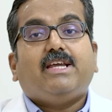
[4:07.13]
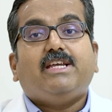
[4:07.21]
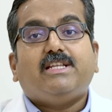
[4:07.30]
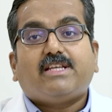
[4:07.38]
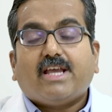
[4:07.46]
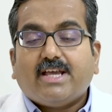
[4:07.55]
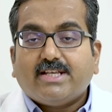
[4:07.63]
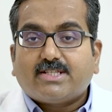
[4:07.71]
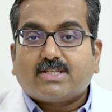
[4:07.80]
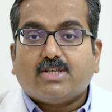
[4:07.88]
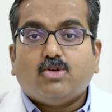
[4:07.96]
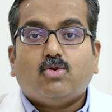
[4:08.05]
In
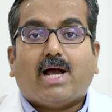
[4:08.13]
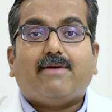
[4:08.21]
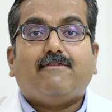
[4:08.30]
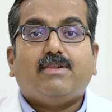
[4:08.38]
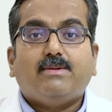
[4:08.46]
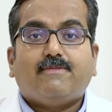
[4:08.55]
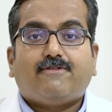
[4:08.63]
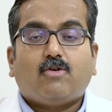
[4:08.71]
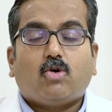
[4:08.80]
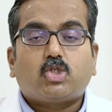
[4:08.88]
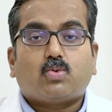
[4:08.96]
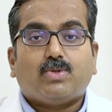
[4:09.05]
case you have lymph
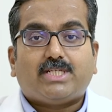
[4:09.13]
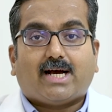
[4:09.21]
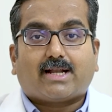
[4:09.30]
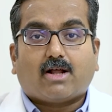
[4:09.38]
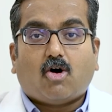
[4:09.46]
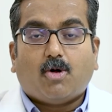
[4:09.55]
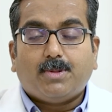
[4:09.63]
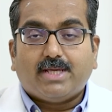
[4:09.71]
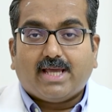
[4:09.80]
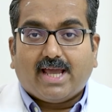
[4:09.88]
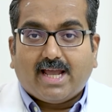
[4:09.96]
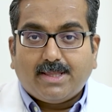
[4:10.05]
nodes which are on
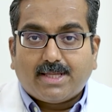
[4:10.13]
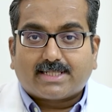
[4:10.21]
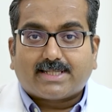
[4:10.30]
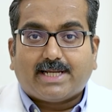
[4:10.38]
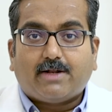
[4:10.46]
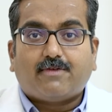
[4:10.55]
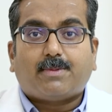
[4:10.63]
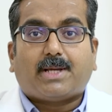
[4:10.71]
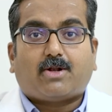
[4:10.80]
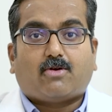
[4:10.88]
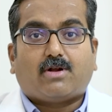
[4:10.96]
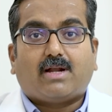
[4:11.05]
the either side of the
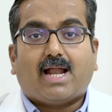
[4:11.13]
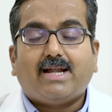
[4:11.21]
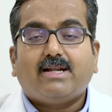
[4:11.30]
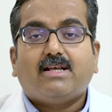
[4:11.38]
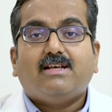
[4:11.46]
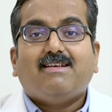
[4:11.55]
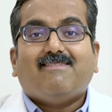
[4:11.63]
thyroid gland,